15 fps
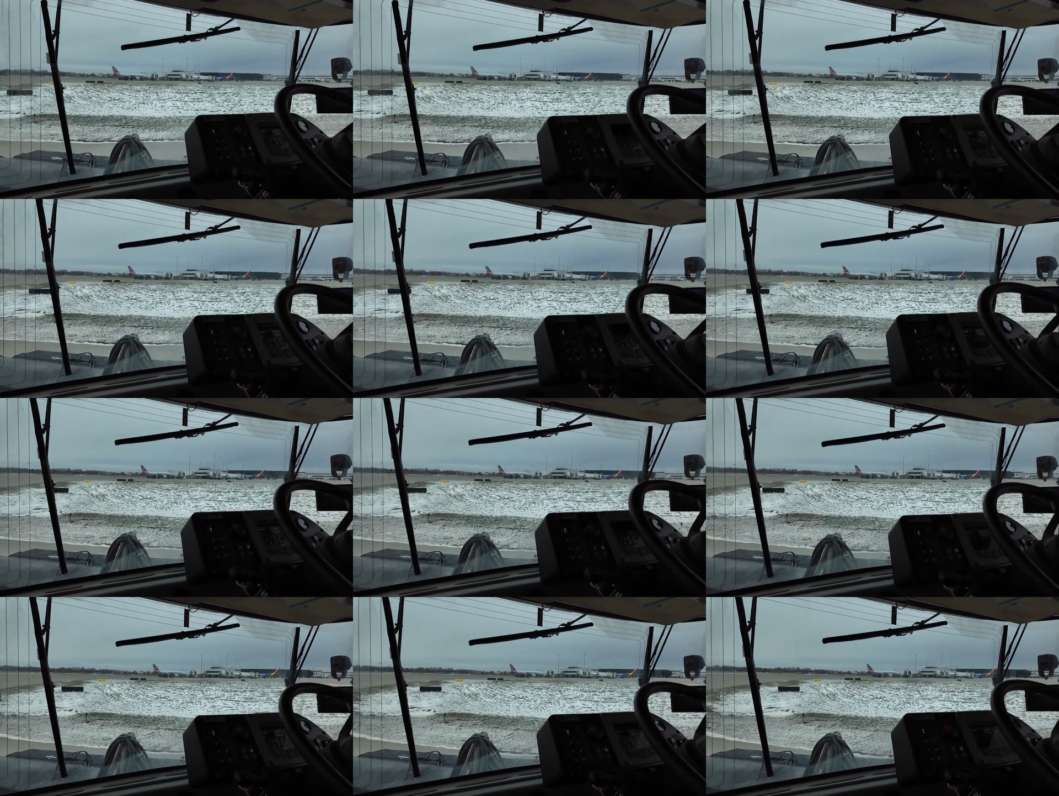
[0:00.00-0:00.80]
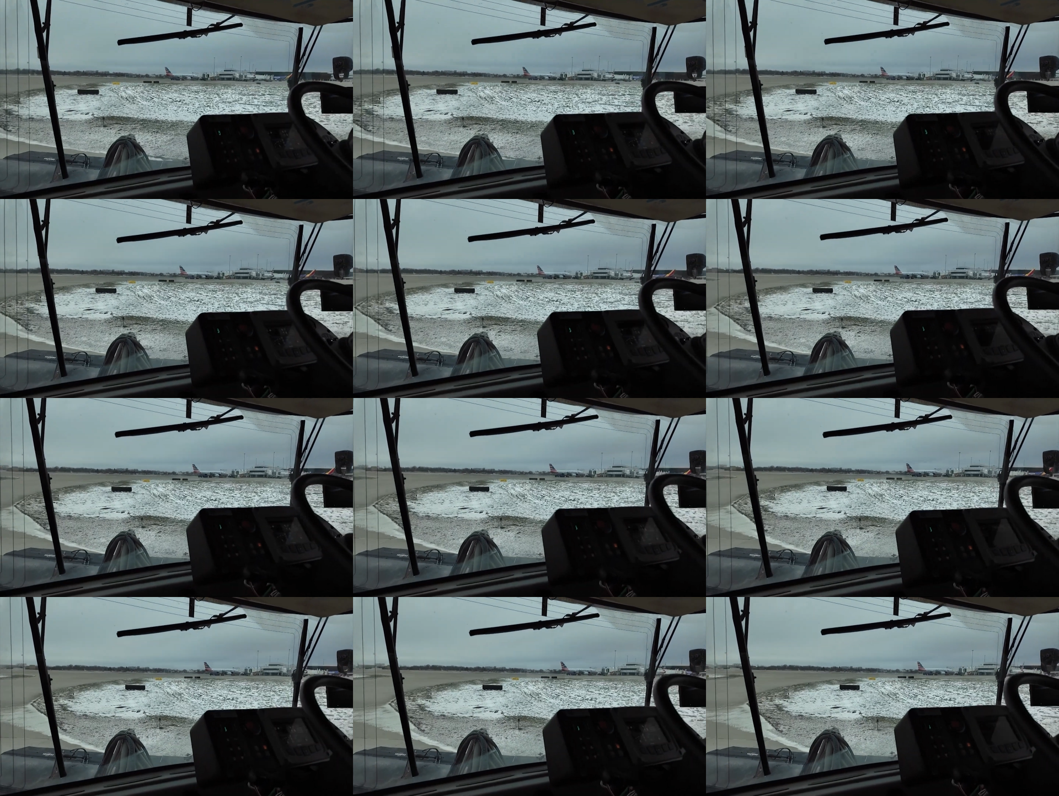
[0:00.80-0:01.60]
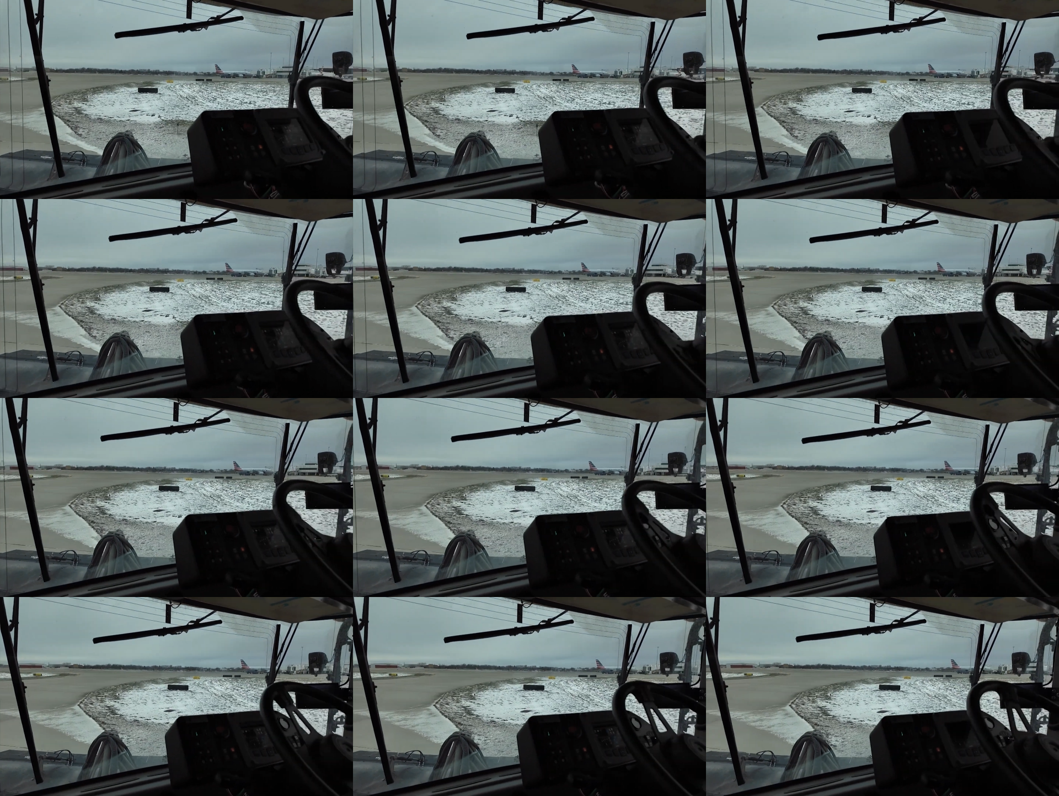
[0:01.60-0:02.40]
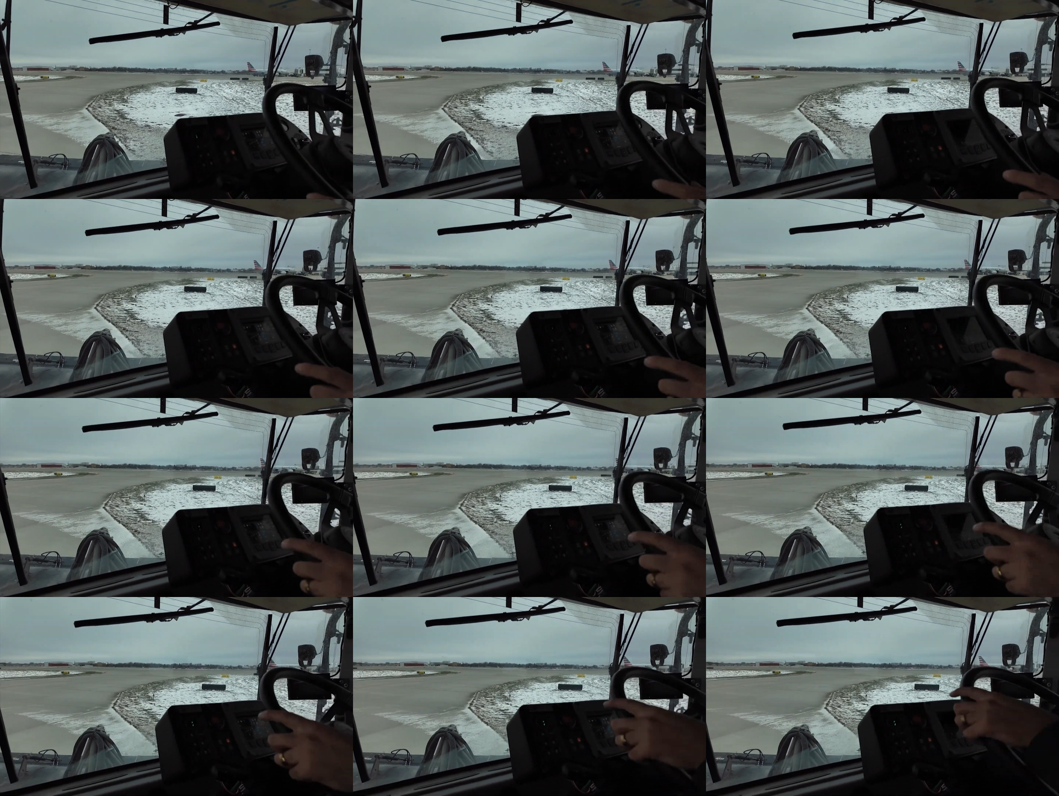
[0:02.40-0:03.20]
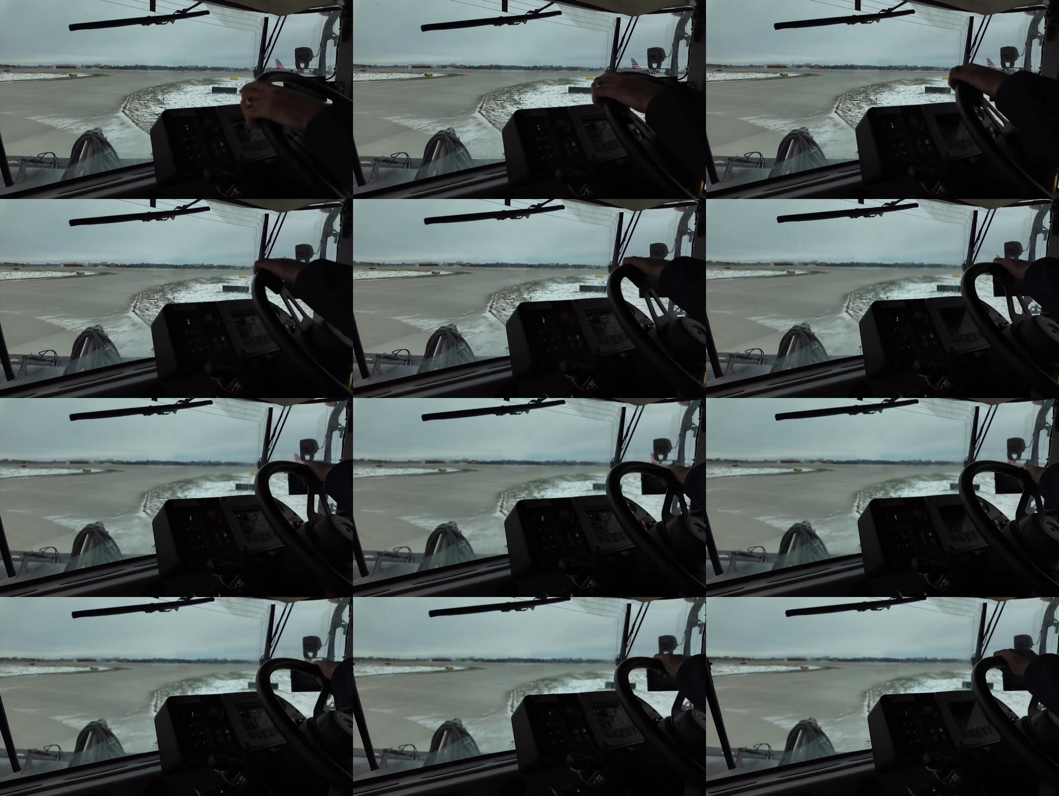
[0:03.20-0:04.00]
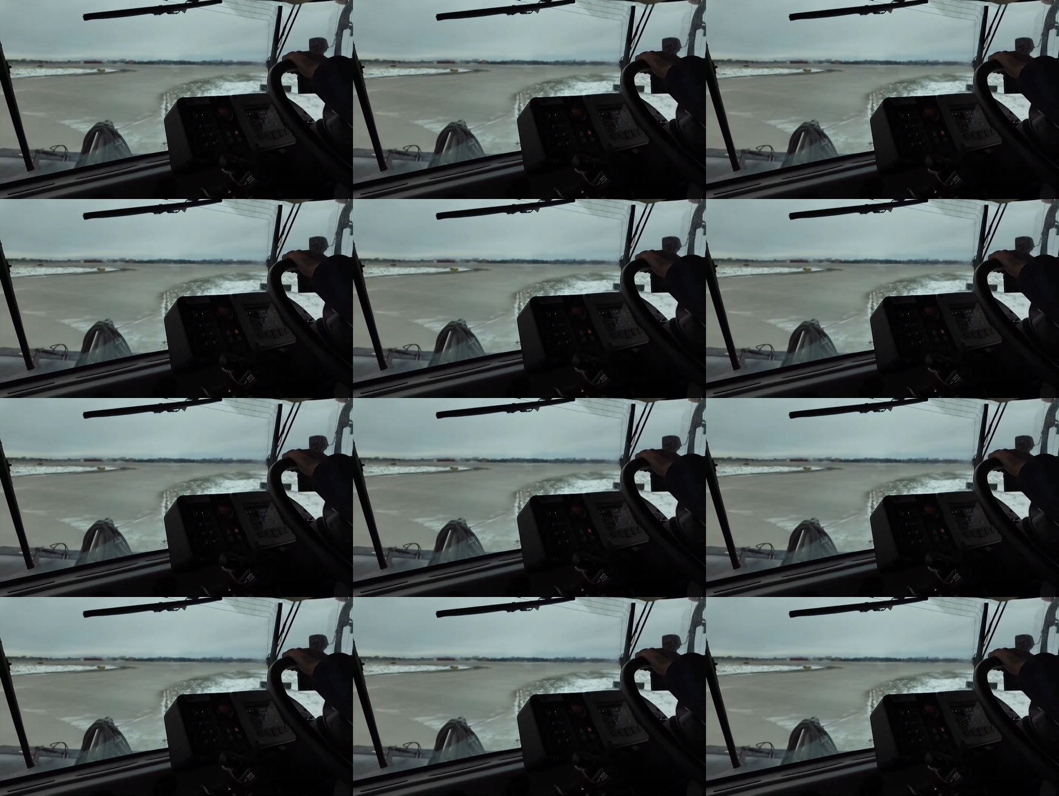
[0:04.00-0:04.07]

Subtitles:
[unreadable: no face in view]